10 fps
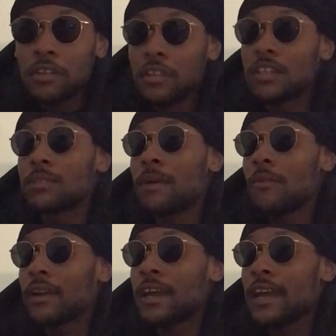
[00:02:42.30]
These somebody
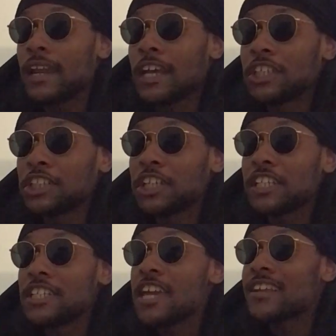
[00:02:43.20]
wanna hear that shit,
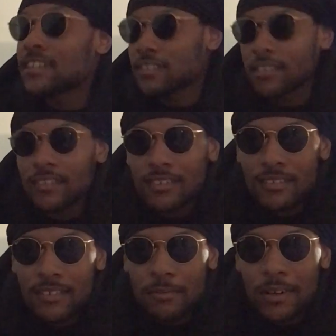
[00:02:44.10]
nigga.
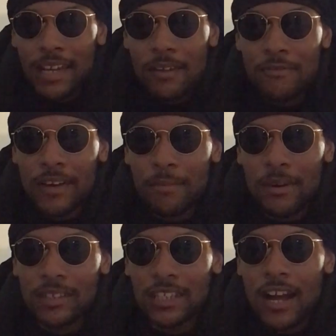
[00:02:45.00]
I don't give a fuck
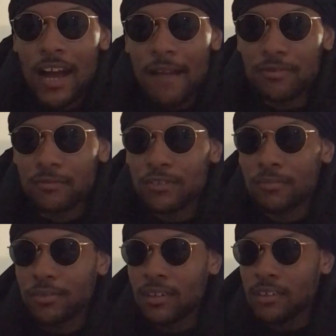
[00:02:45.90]
about y'all ops for real,
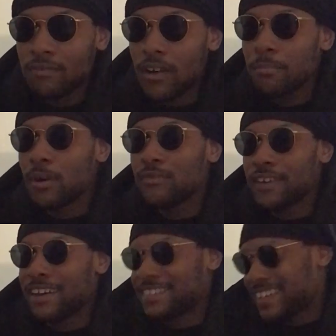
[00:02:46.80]
bro. Fuck both of
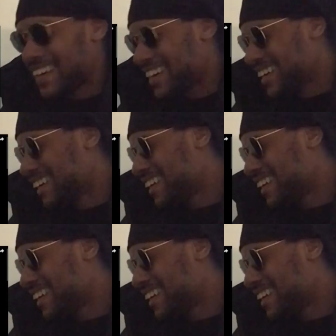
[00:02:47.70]
y'all saying that.